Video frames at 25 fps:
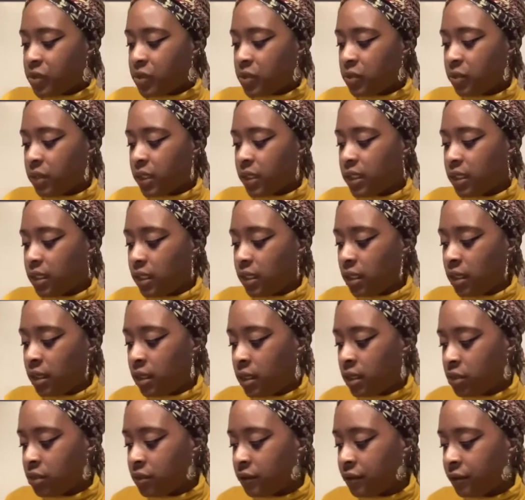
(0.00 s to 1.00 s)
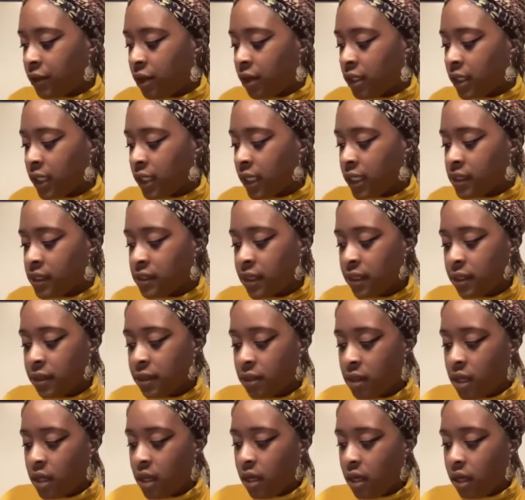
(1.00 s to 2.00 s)
to what Shefali has said
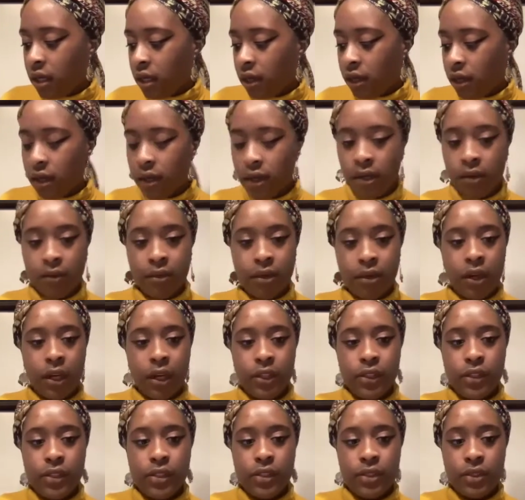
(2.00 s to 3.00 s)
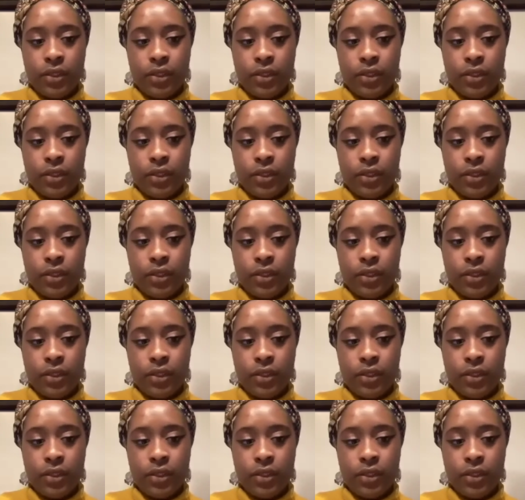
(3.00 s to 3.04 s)
in regards